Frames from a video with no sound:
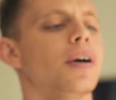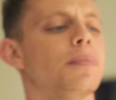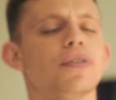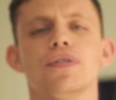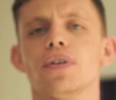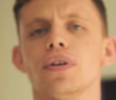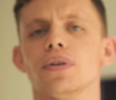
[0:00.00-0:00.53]

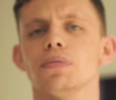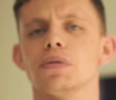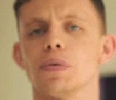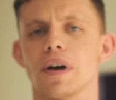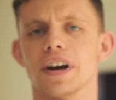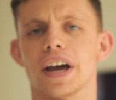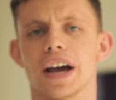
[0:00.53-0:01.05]
before we
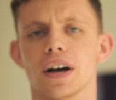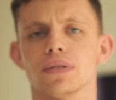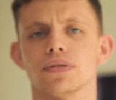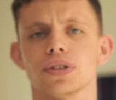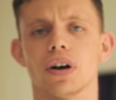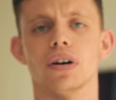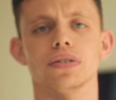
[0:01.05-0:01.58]
went
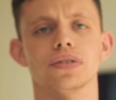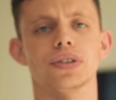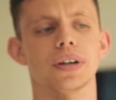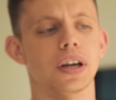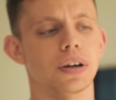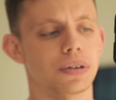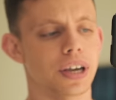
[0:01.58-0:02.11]
out
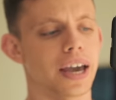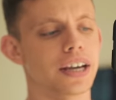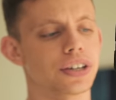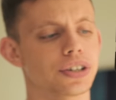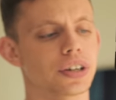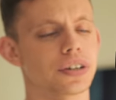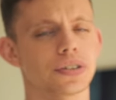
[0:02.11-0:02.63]
onto
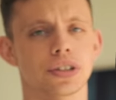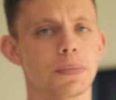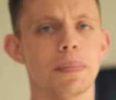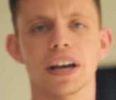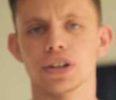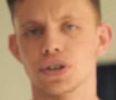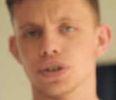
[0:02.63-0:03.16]
location. So
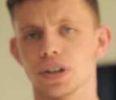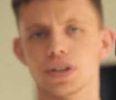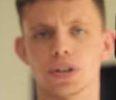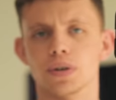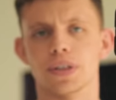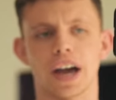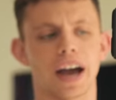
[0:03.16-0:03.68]
make sure you
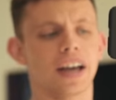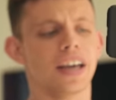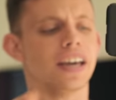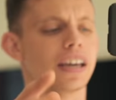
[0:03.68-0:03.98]
do that.